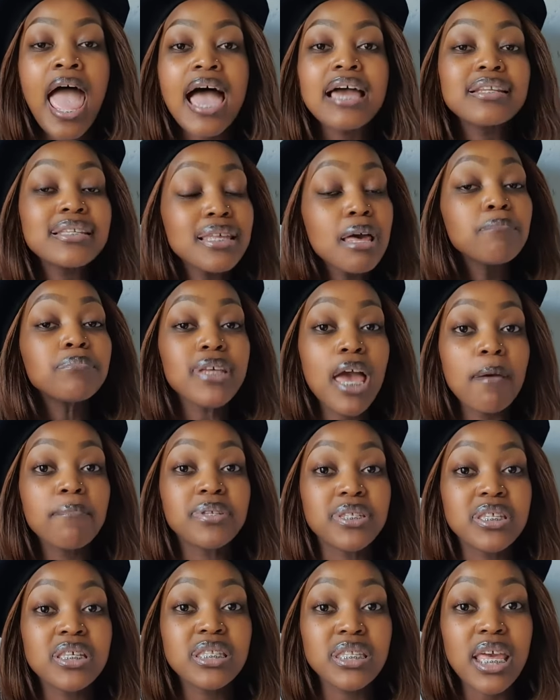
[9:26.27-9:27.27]
And
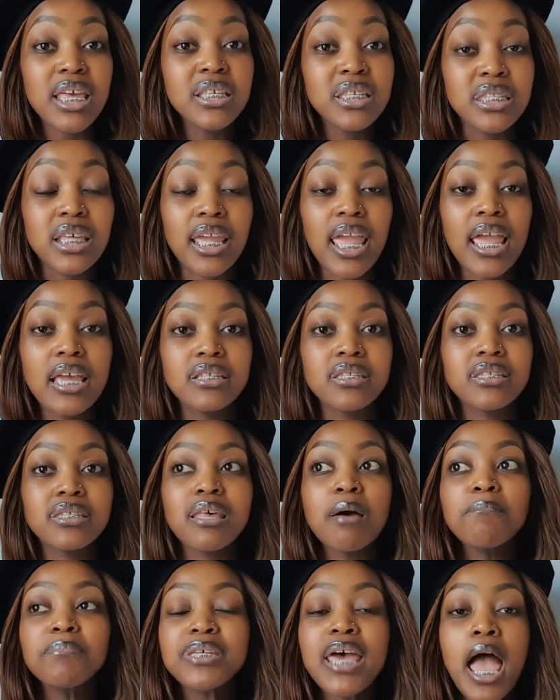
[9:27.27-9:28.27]
sometimes this is the case.
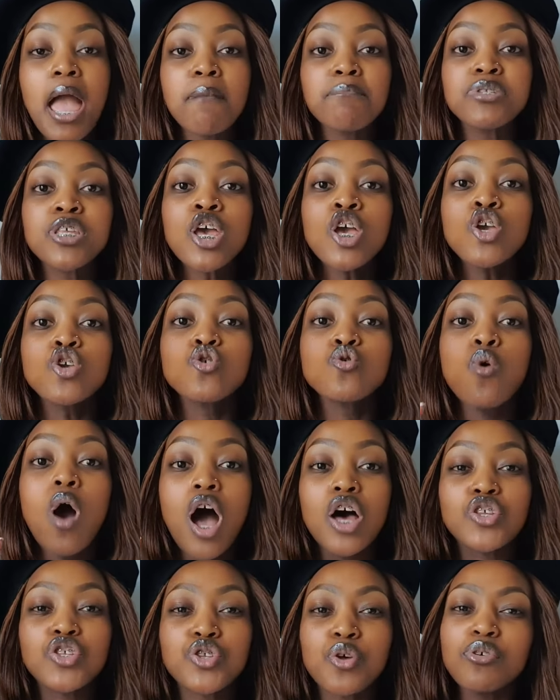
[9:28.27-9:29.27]
Sometimes you
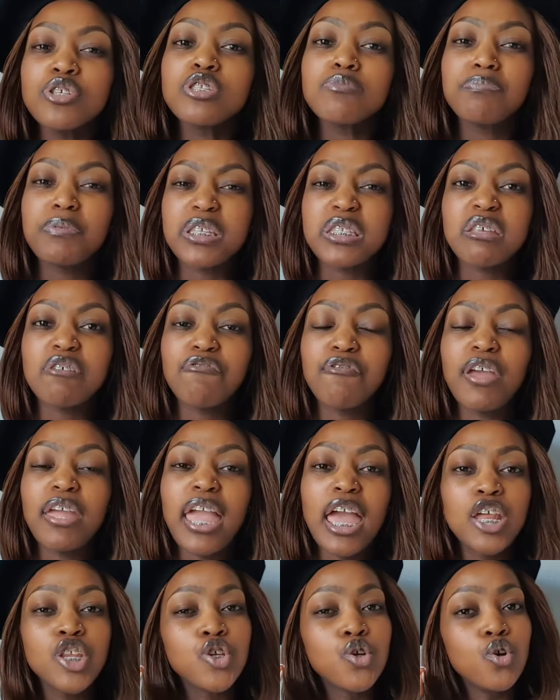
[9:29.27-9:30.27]
are so specific
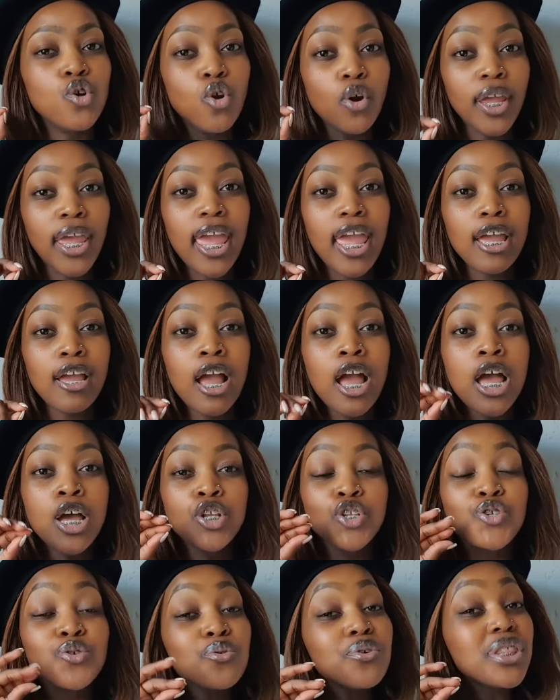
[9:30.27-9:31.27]
and you're looking
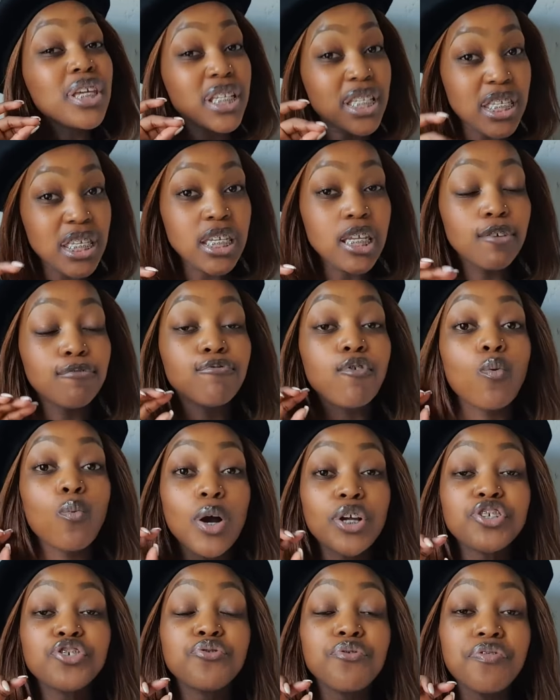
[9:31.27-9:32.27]
to the T for
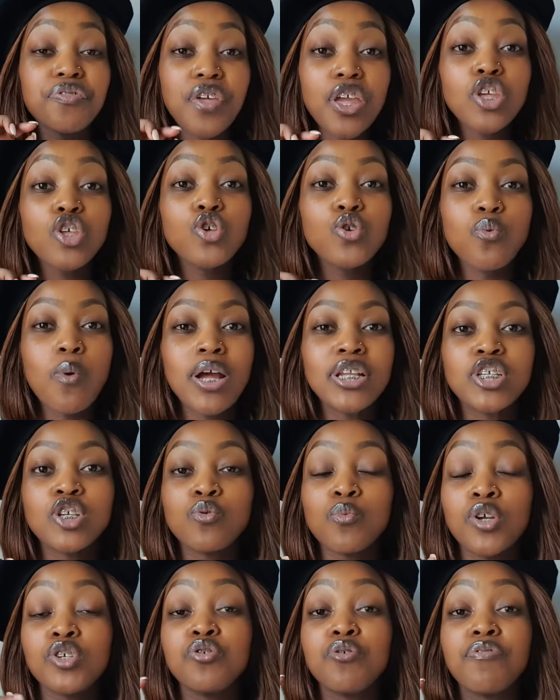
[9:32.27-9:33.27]
what you think you want
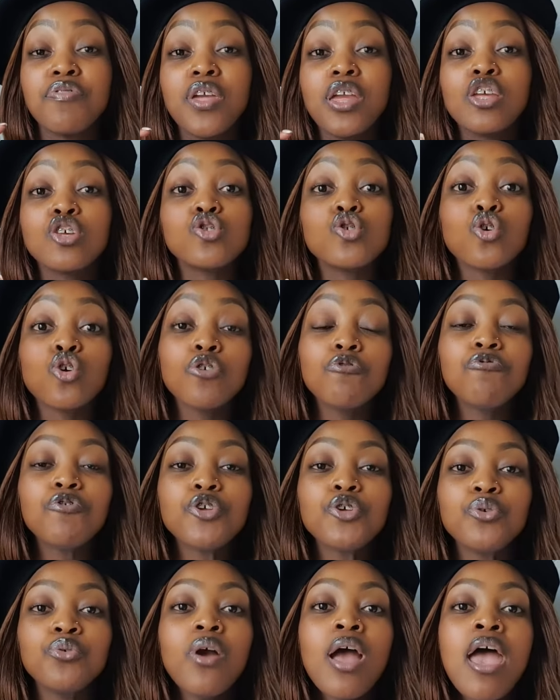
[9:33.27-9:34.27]
and what you think is good for
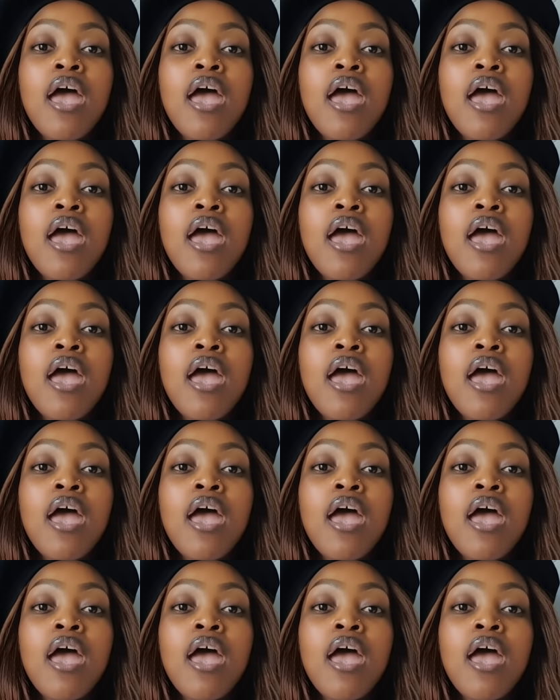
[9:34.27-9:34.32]
you,